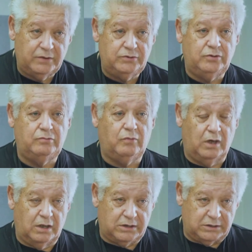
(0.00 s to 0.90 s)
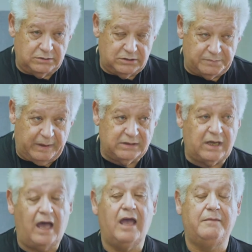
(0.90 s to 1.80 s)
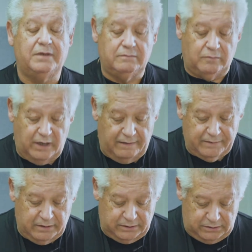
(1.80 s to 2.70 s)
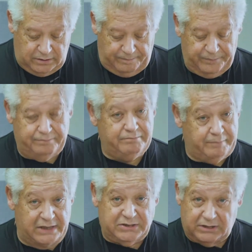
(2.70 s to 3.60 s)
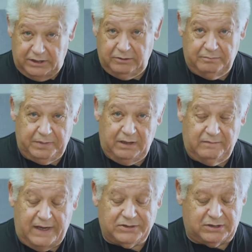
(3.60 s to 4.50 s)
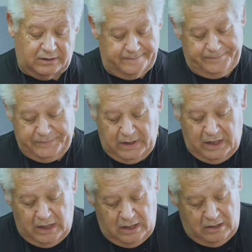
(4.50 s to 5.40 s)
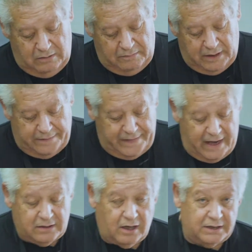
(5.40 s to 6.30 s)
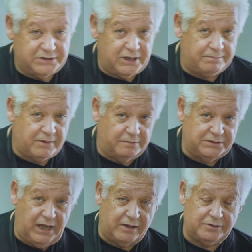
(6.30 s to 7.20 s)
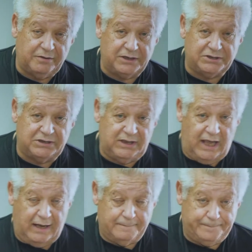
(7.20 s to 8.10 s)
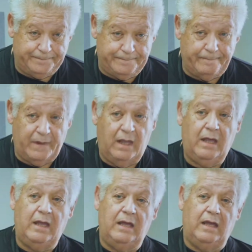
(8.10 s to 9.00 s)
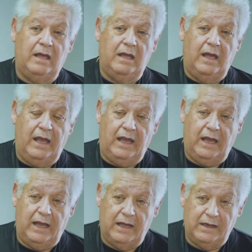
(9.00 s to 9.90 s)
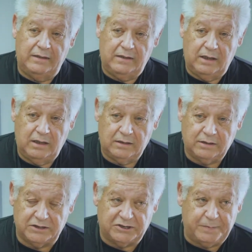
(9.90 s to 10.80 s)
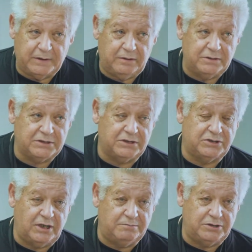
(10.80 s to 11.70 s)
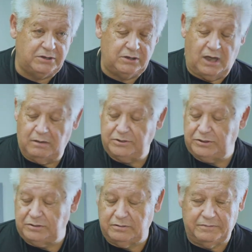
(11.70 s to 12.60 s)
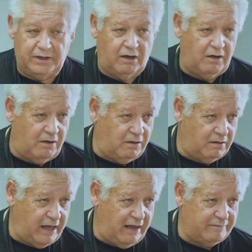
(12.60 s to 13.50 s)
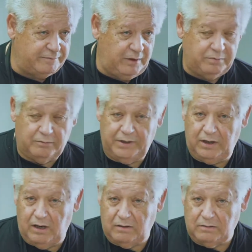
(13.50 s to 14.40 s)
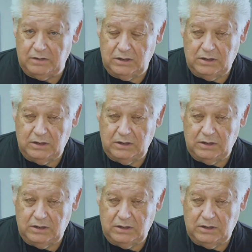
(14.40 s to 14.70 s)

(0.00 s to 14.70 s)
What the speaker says: do work and spend time and whatever, and basically you would be investing. Well, that concept comes down to us today. And conspicuous consumption, I'm sure we all have people we know.